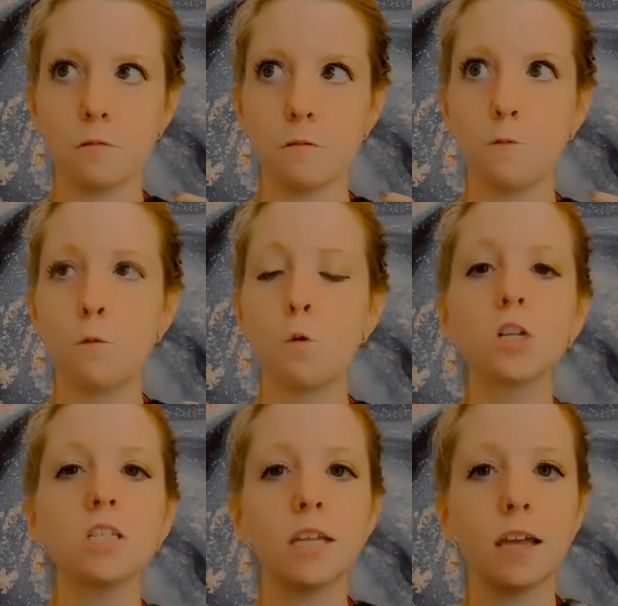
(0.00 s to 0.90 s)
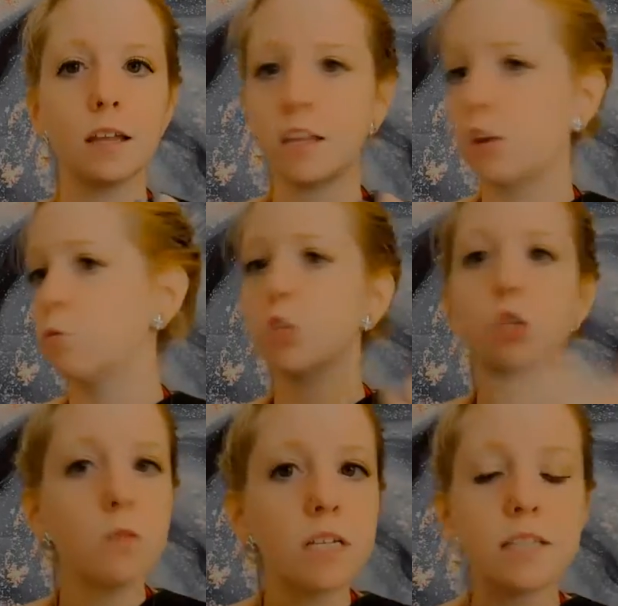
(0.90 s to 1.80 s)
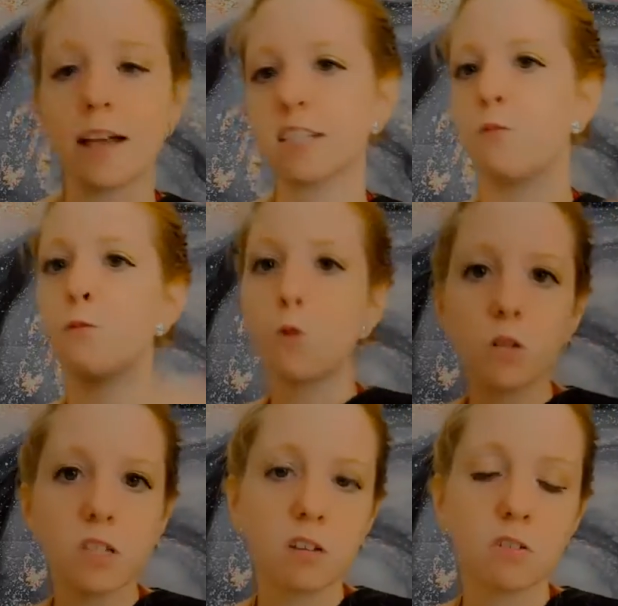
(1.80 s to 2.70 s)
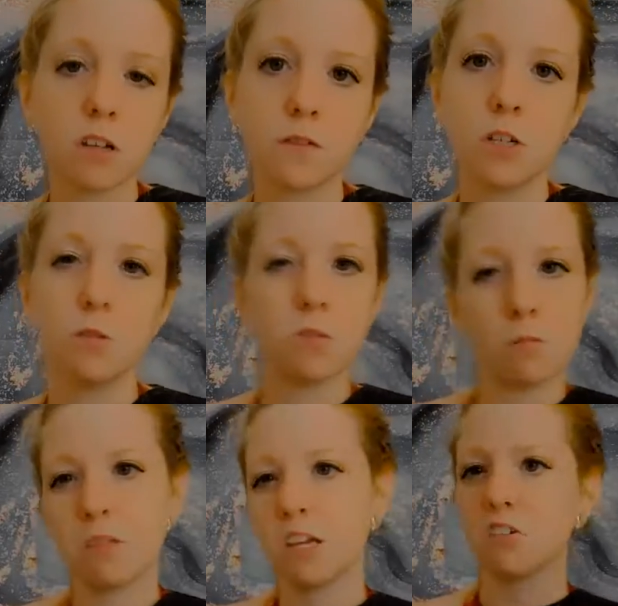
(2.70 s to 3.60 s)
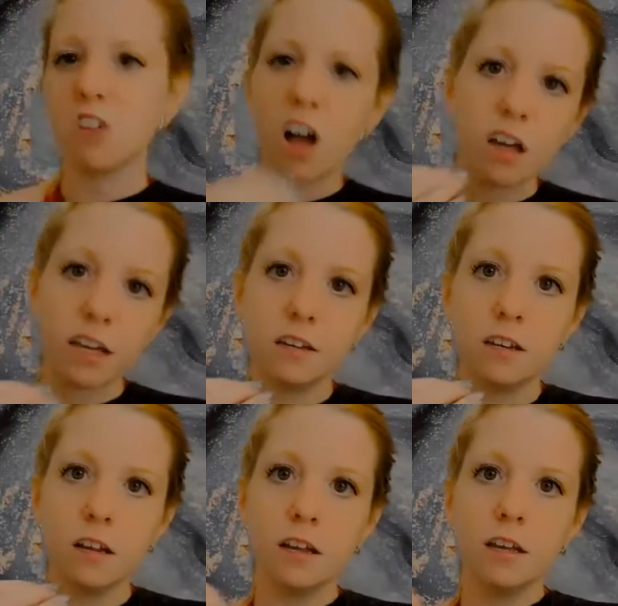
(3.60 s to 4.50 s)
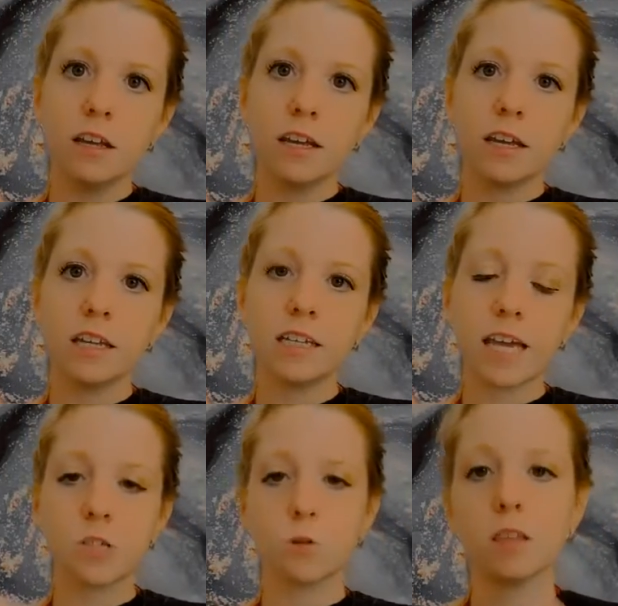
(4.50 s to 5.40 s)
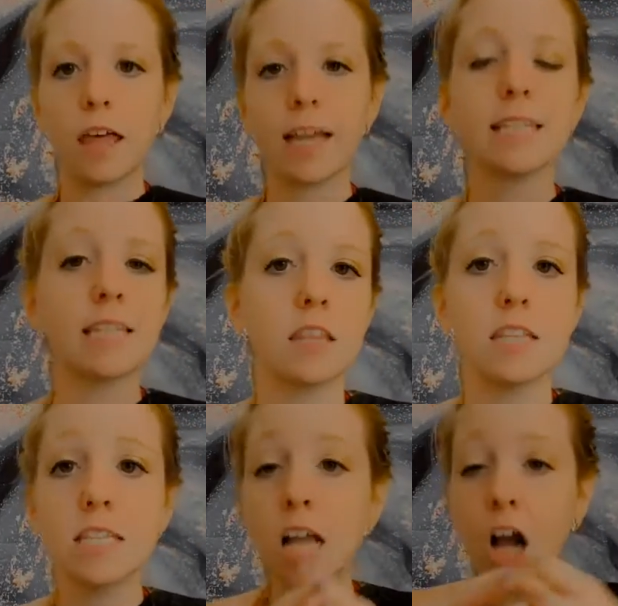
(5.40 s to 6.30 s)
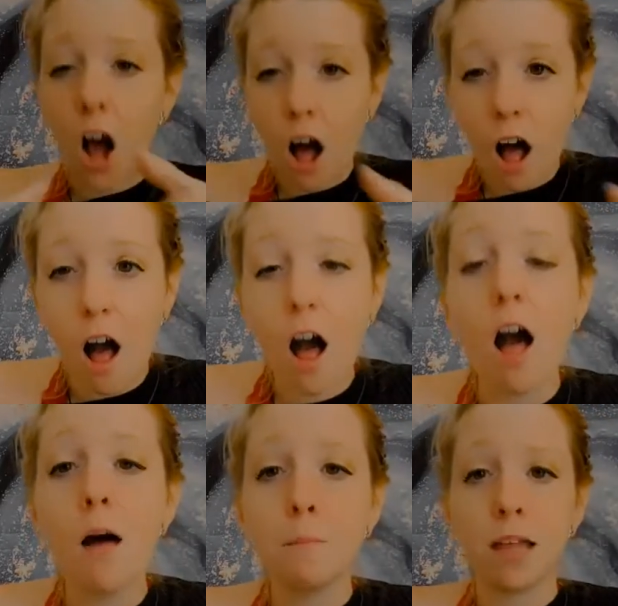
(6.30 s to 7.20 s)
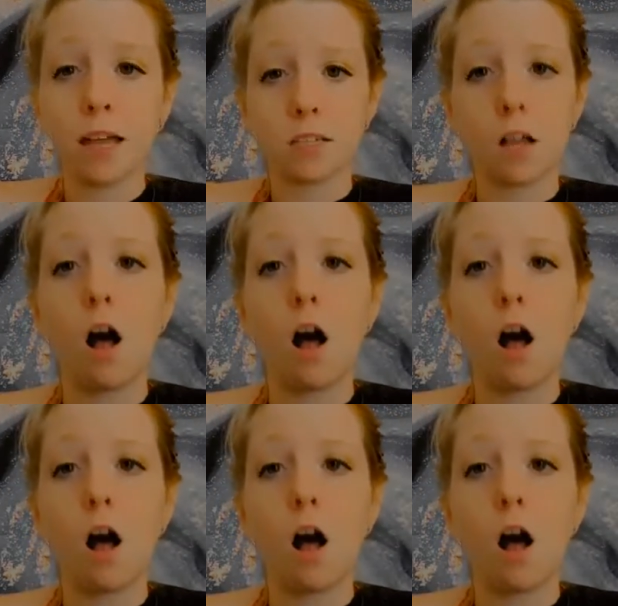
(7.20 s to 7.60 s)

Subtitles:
forcing, duty sex and forcing yourself to do something you're not engaged with. Like I said, this is a complex